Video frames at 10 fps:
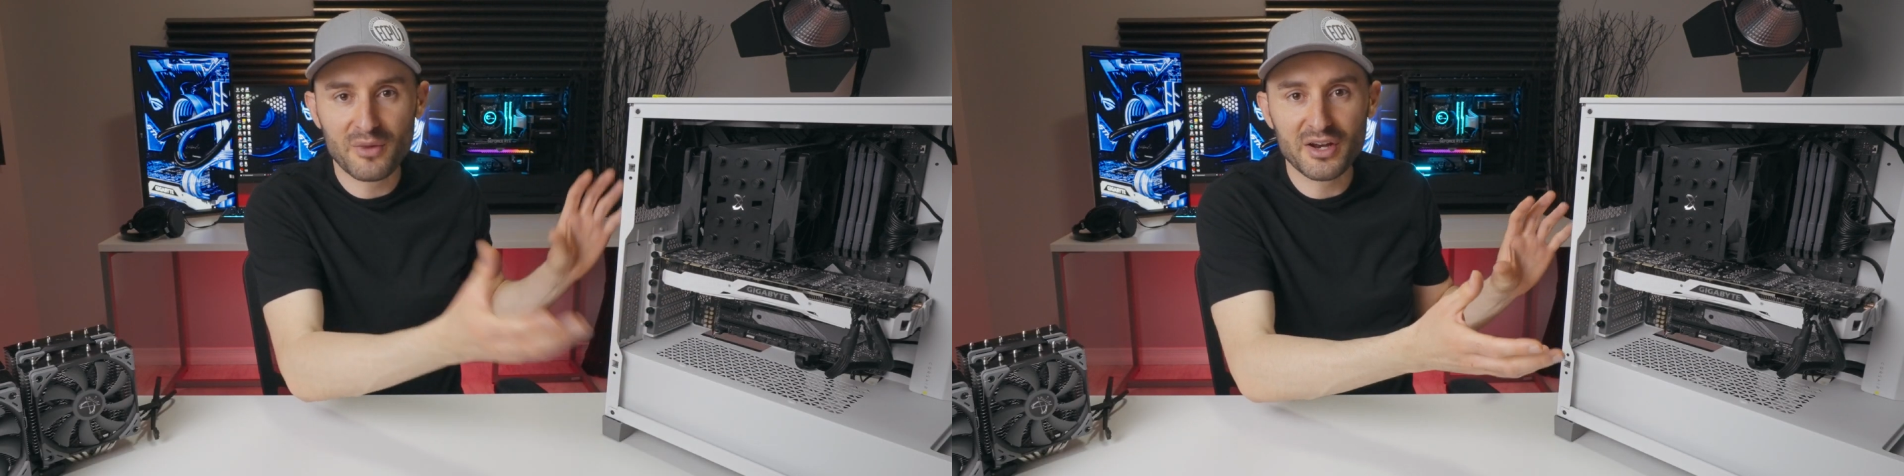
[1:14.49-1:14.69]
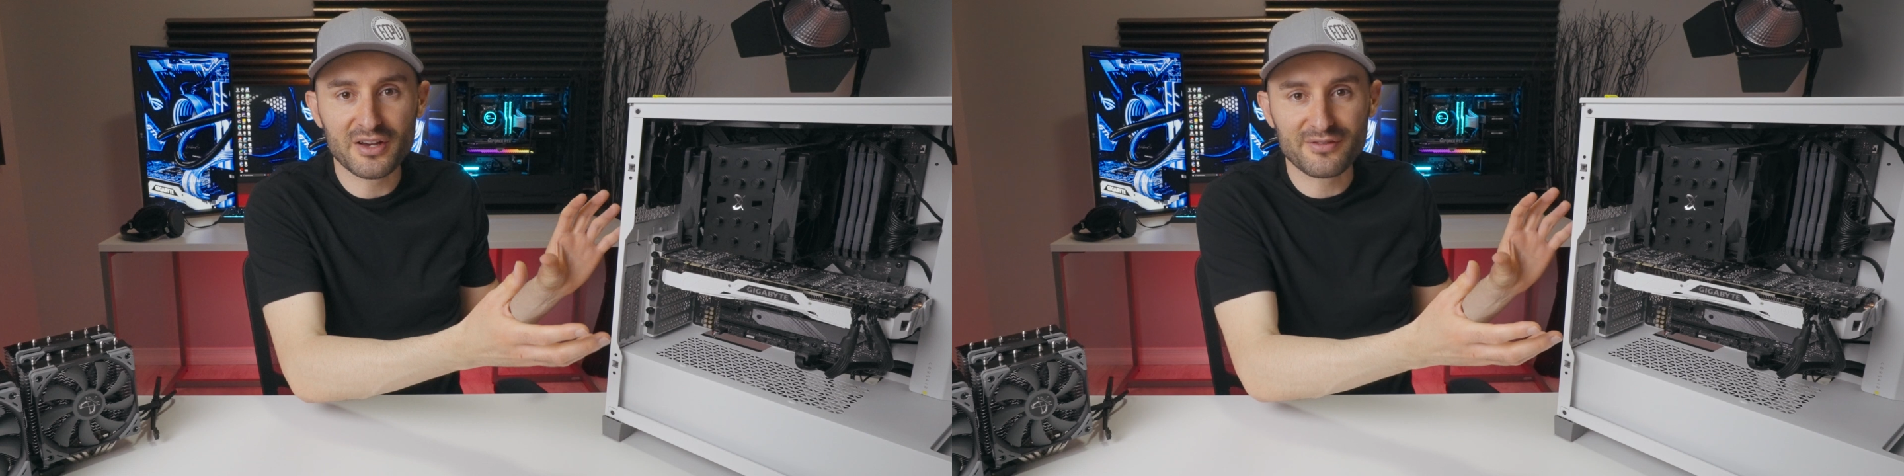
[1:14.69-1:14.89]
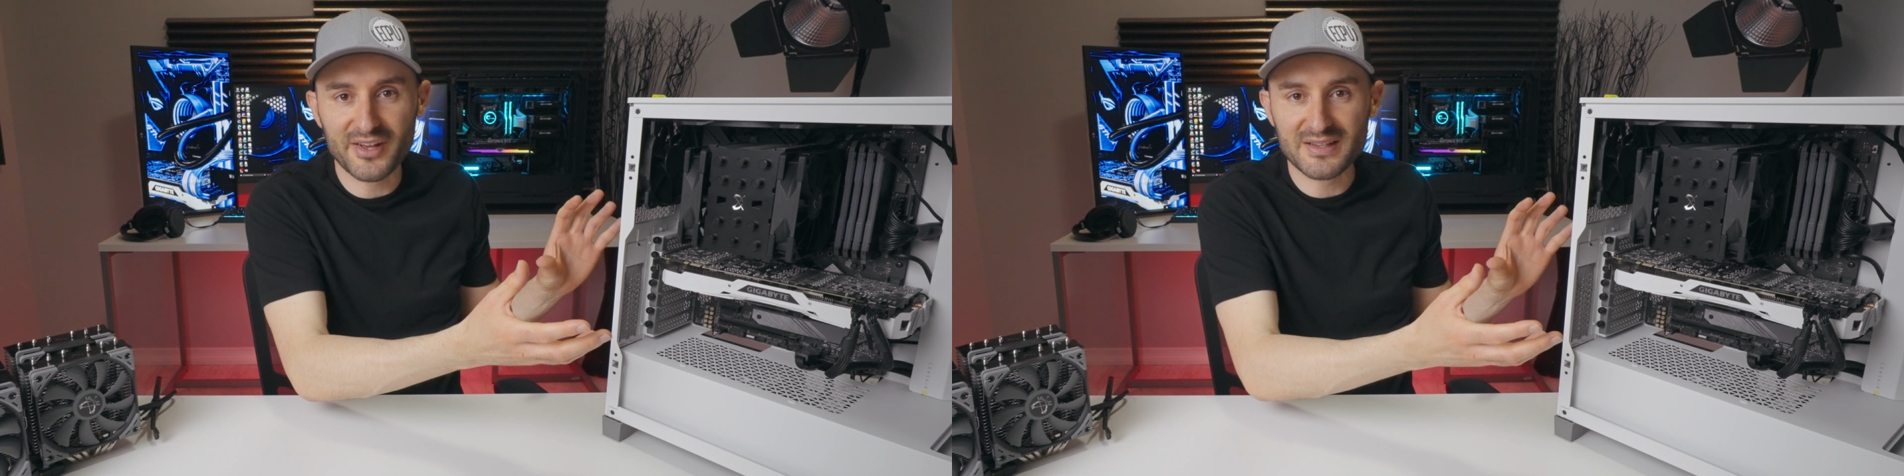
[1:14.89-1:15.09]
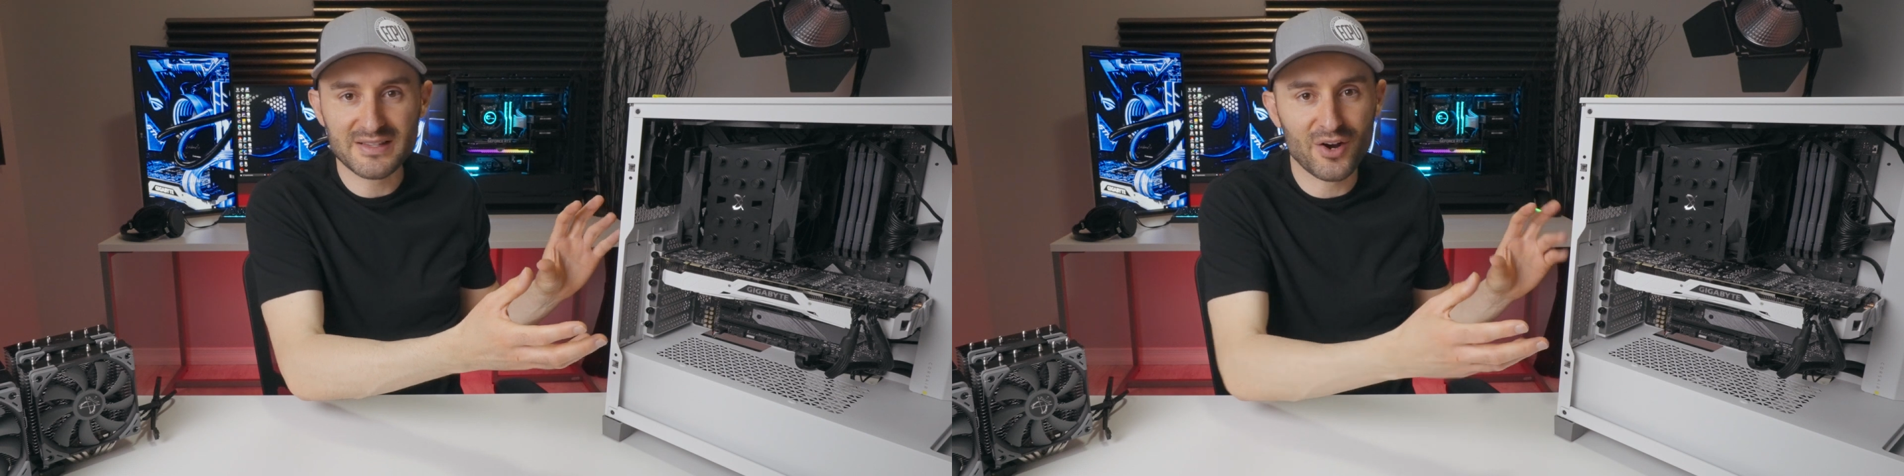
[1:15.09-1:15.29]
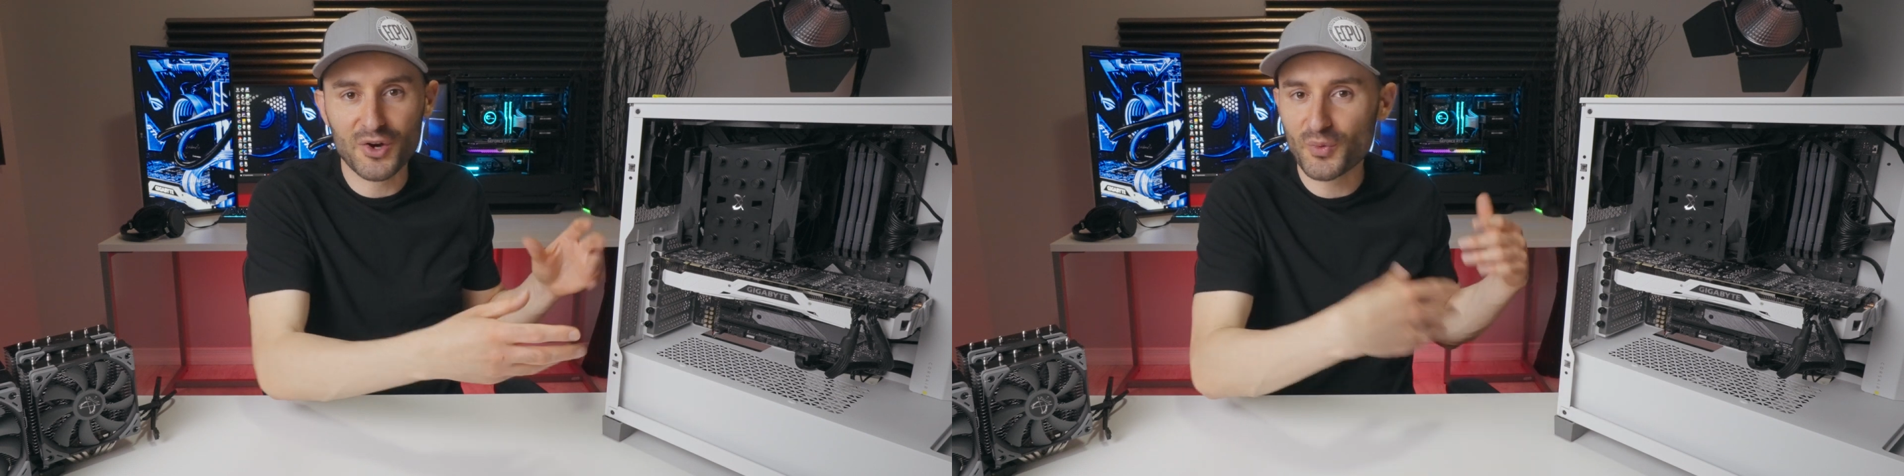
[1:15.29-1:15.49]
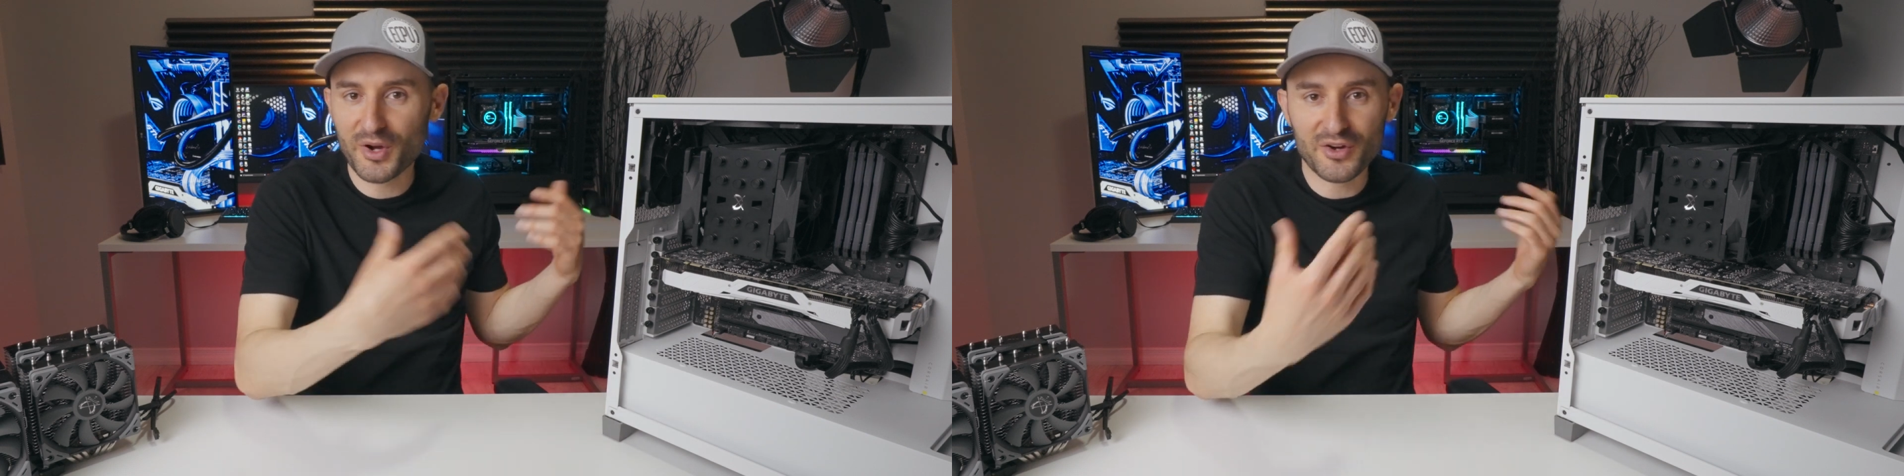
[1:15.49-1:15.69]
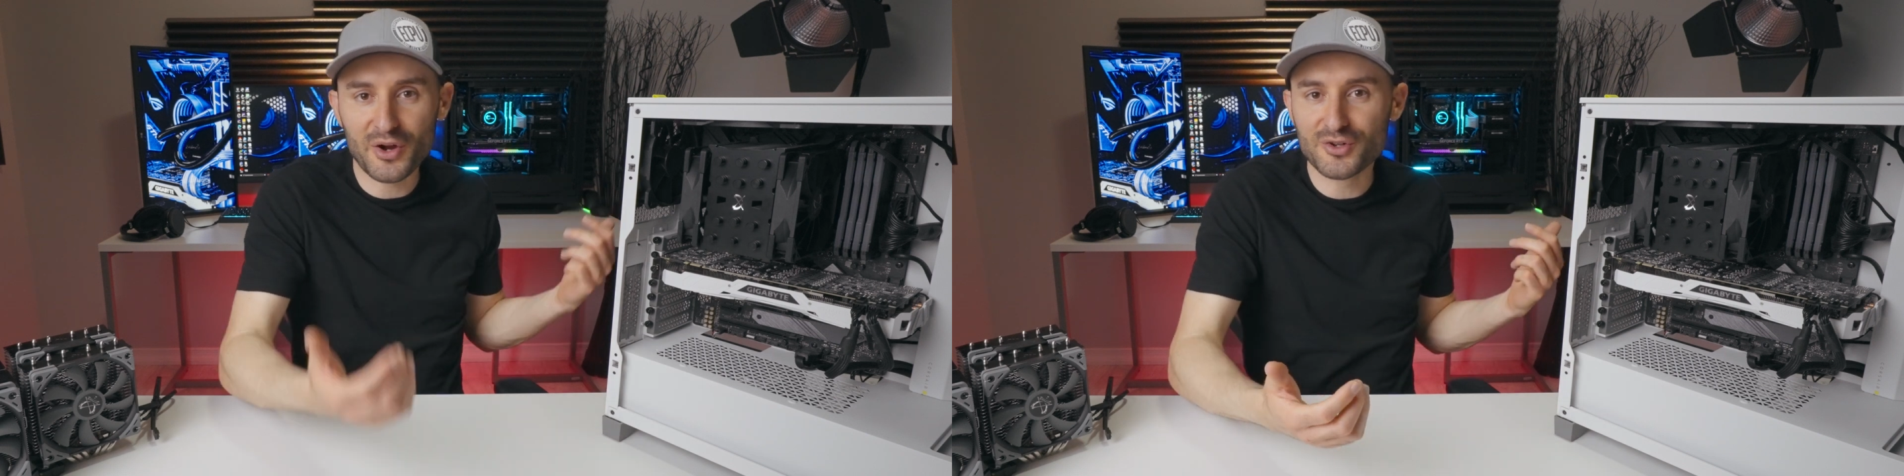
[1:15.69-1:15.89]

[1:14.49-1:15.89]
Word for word: money on fancy hardware and